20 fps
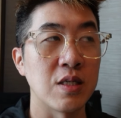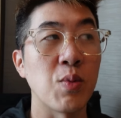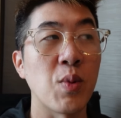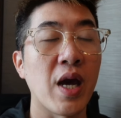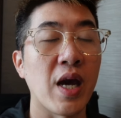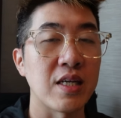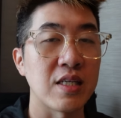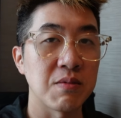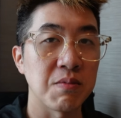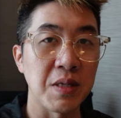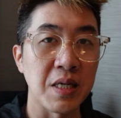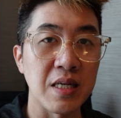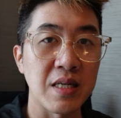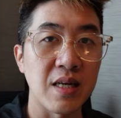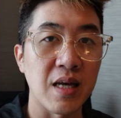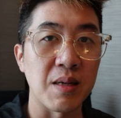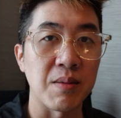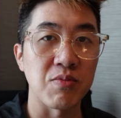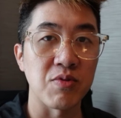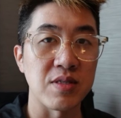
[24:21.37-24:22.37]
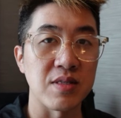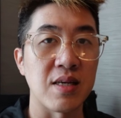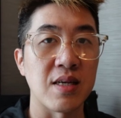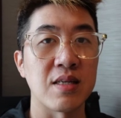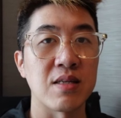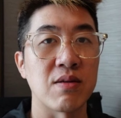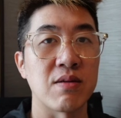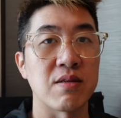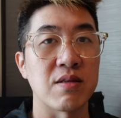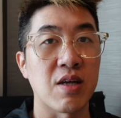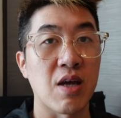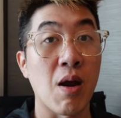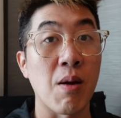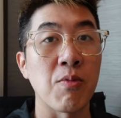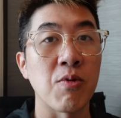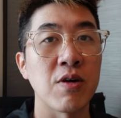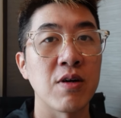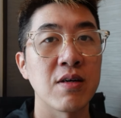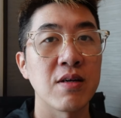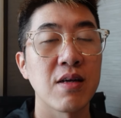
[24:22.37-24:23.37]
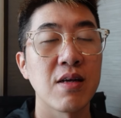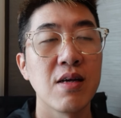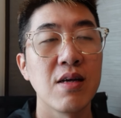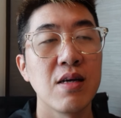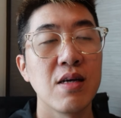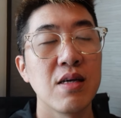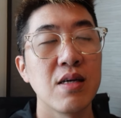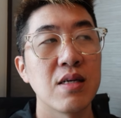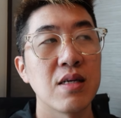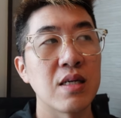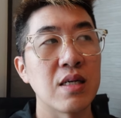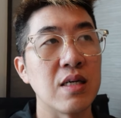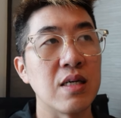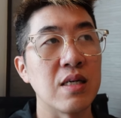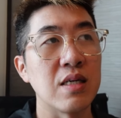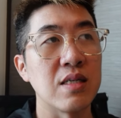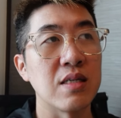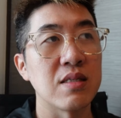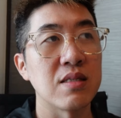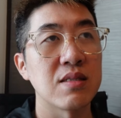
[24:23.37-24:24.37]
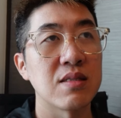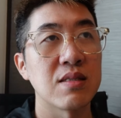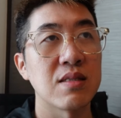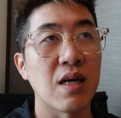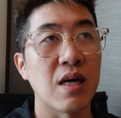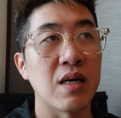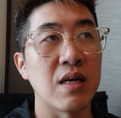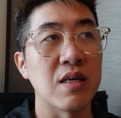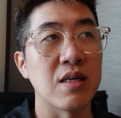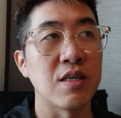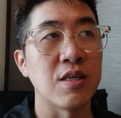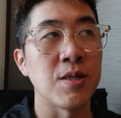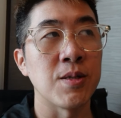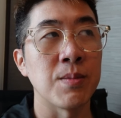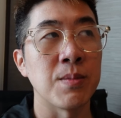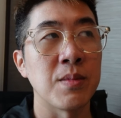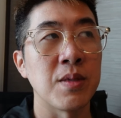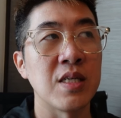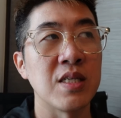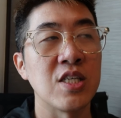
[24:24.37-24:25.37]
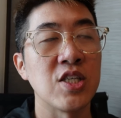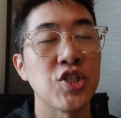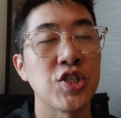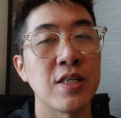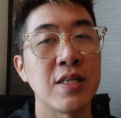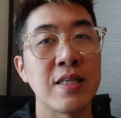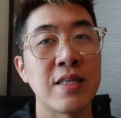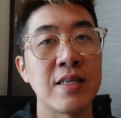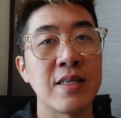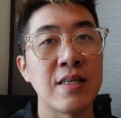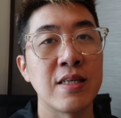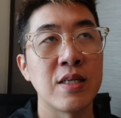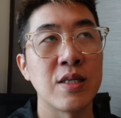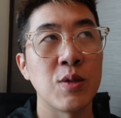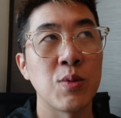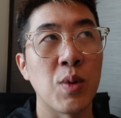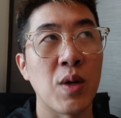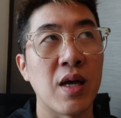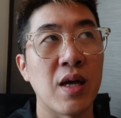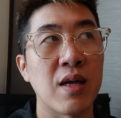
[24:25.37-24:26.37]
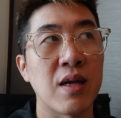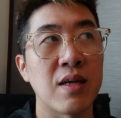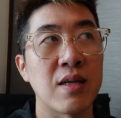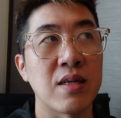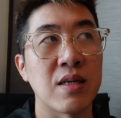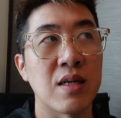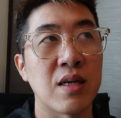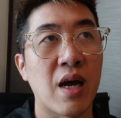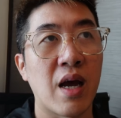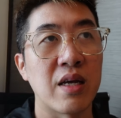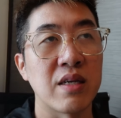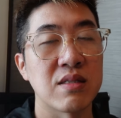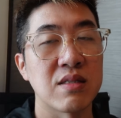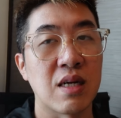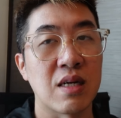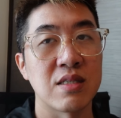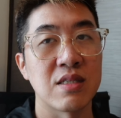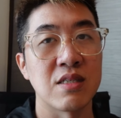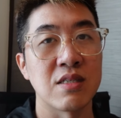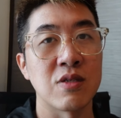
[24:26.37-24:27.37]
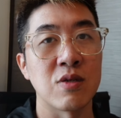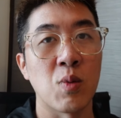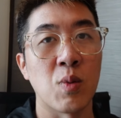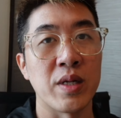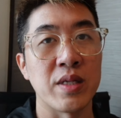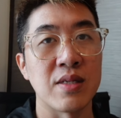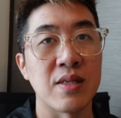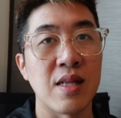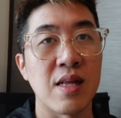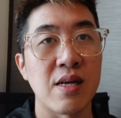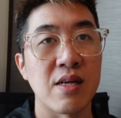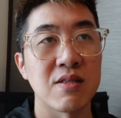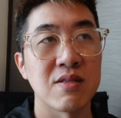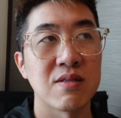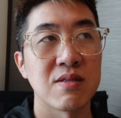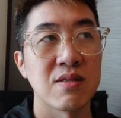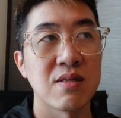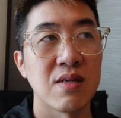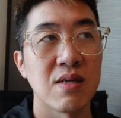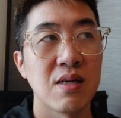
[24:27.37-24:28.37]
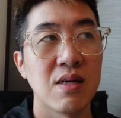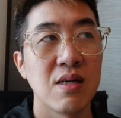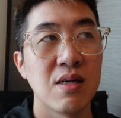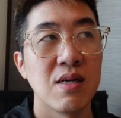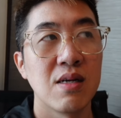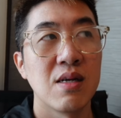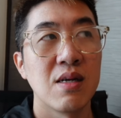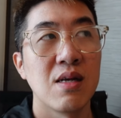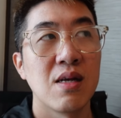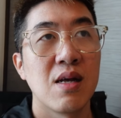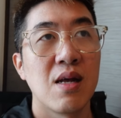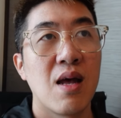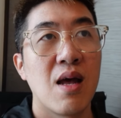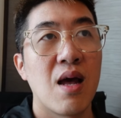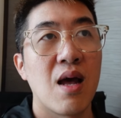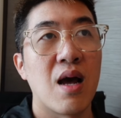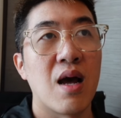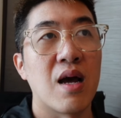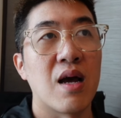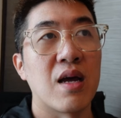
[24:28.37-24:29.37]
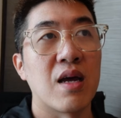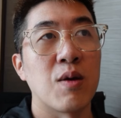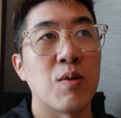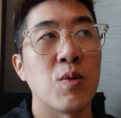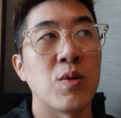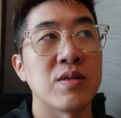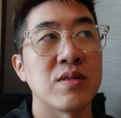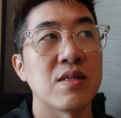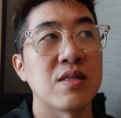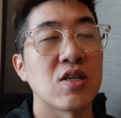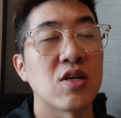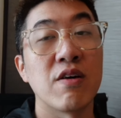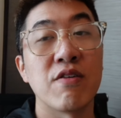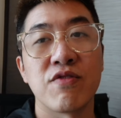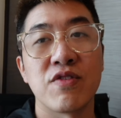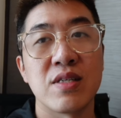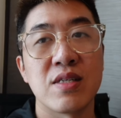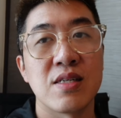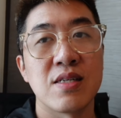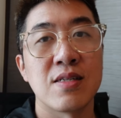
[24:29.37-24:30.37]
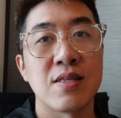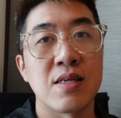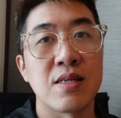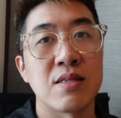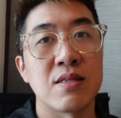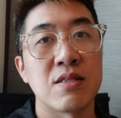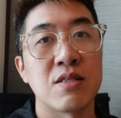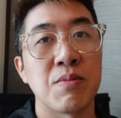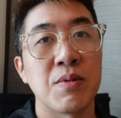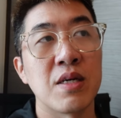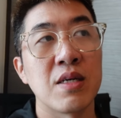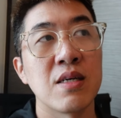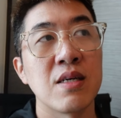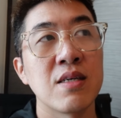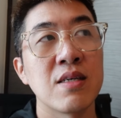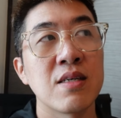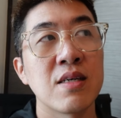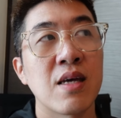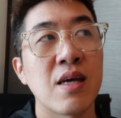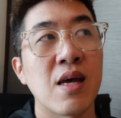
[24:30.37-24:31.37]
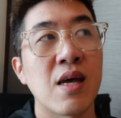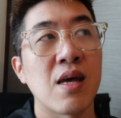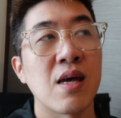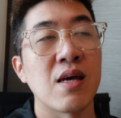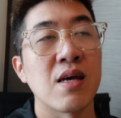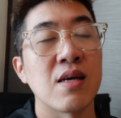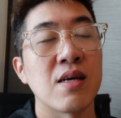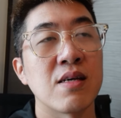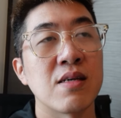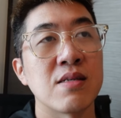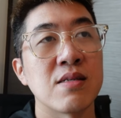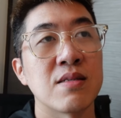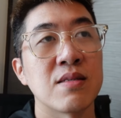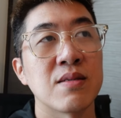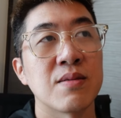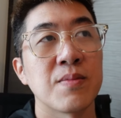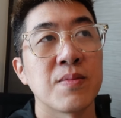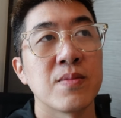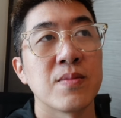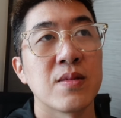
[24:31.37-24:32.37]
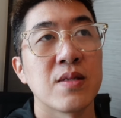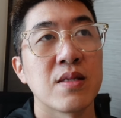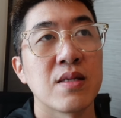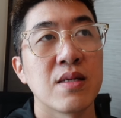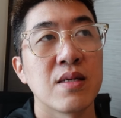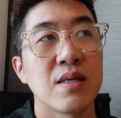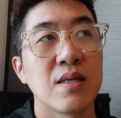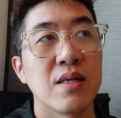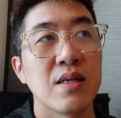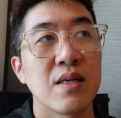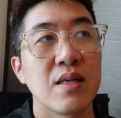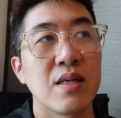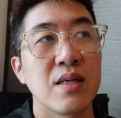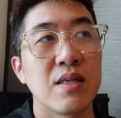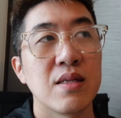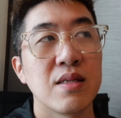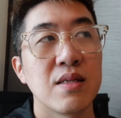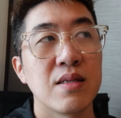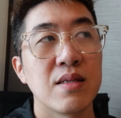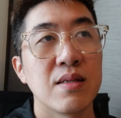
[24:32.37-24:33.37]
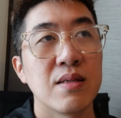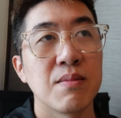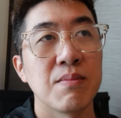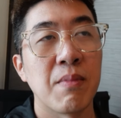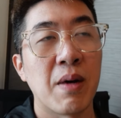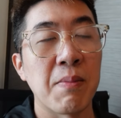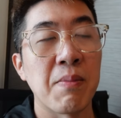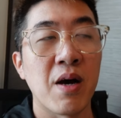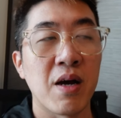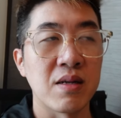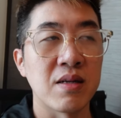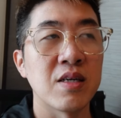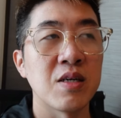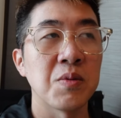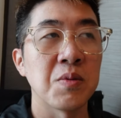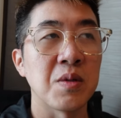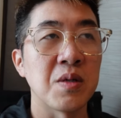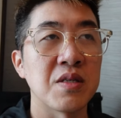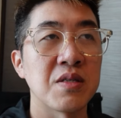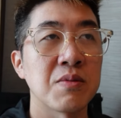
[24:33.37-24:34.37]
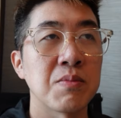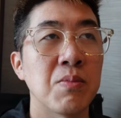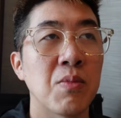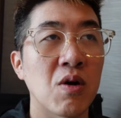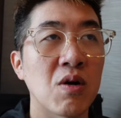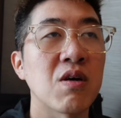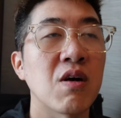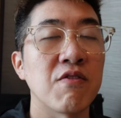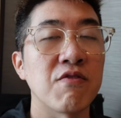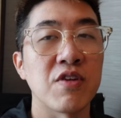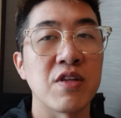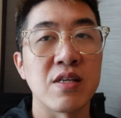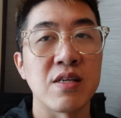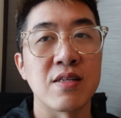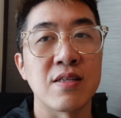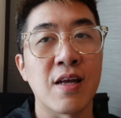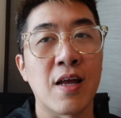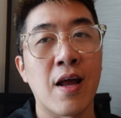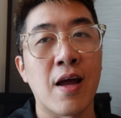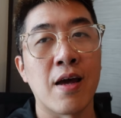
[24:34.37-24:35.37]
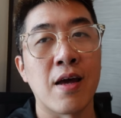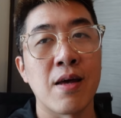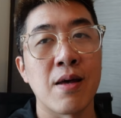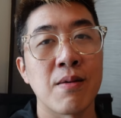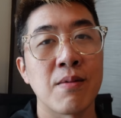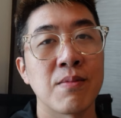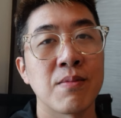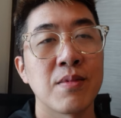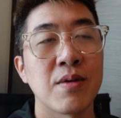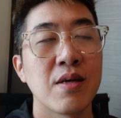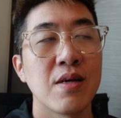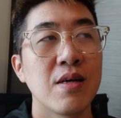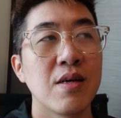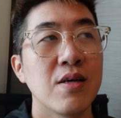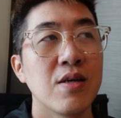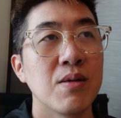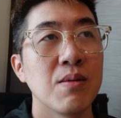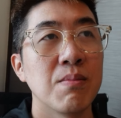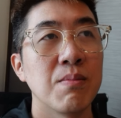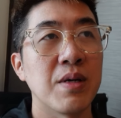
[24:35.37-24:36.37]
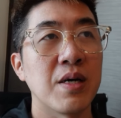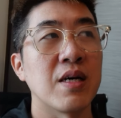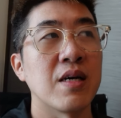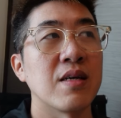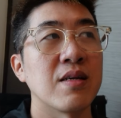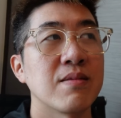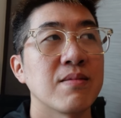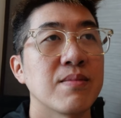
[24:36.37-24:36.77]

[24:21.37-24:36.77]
way I speak and present on camera, because initially when I started the DaWanderlust, I wasn't confident in speaking, and my partner was more confident than I am, but